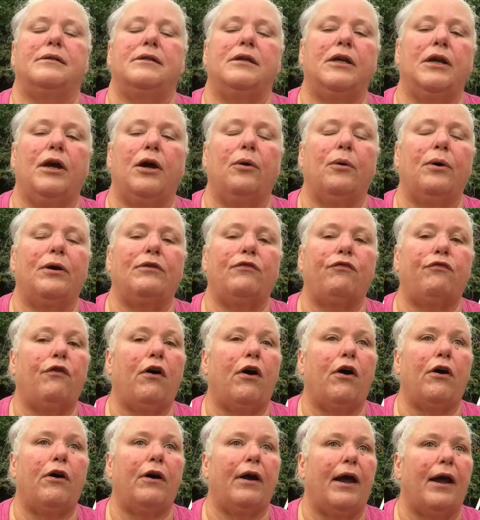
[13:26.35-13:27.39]
You know, as
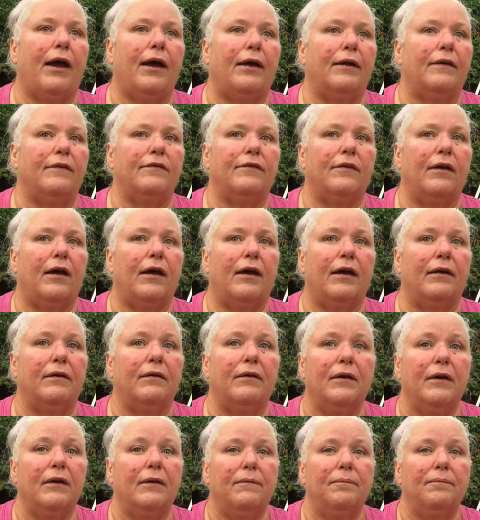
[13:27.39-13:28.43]
far as,
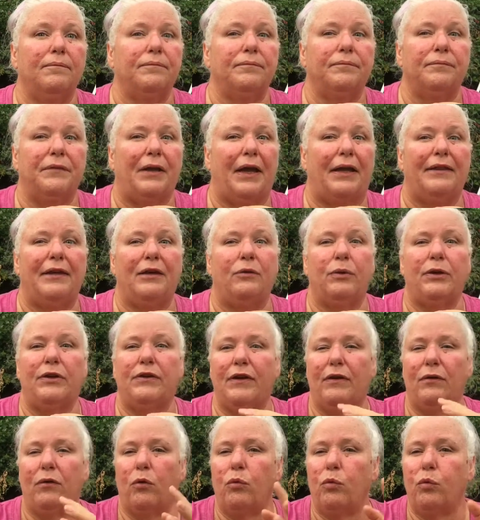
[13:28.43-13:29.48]
I think we
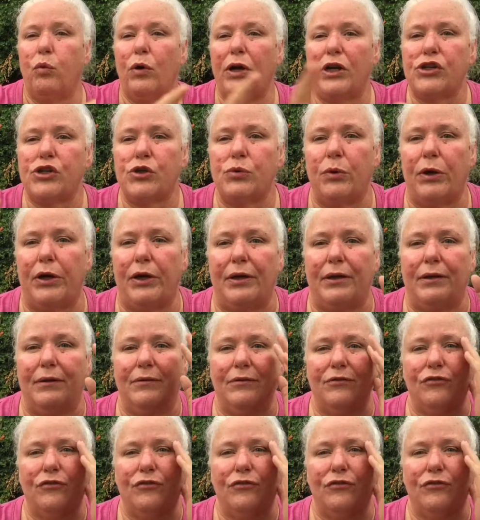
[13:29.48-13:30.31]
did a wish one